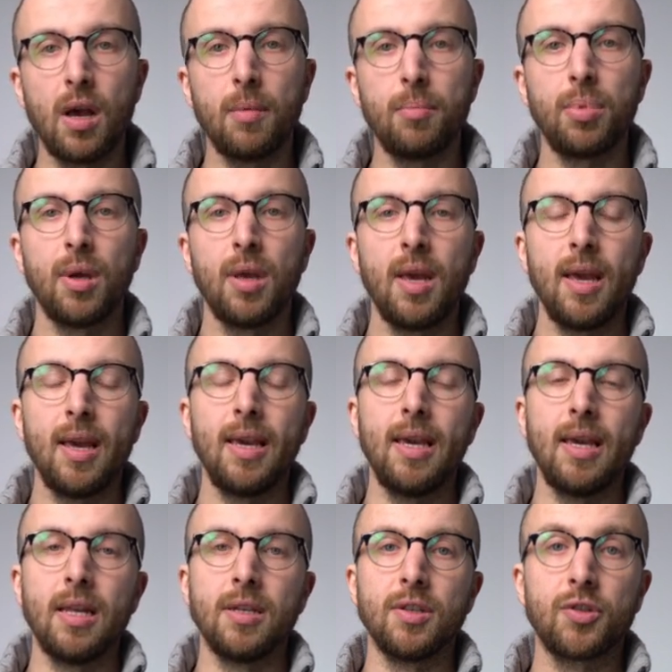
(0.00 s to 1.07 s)
up
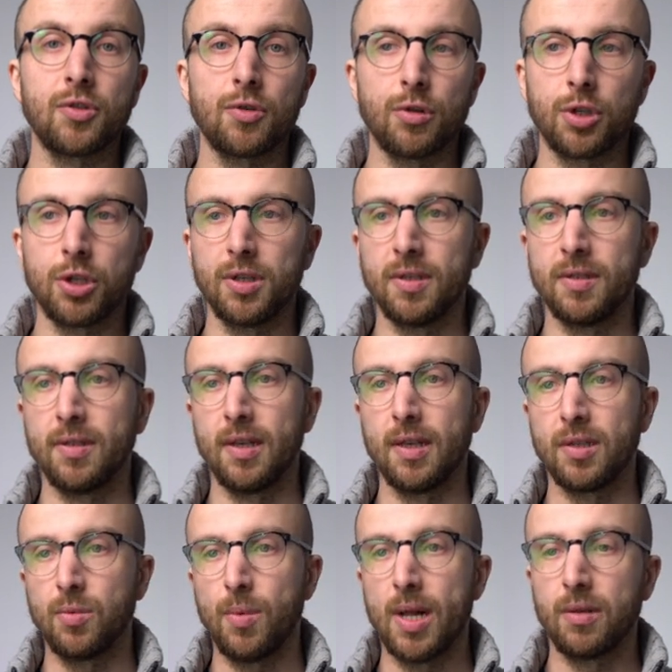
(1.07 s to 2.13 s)
in searches
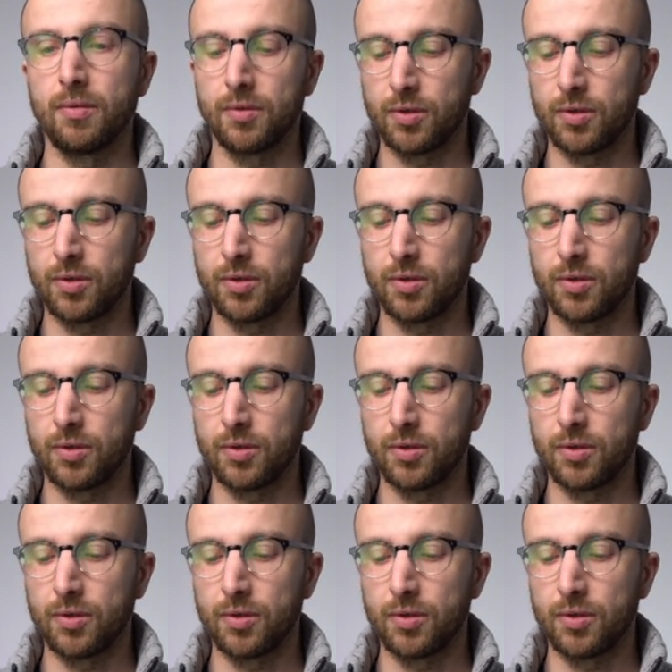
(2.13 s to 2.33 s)
as well.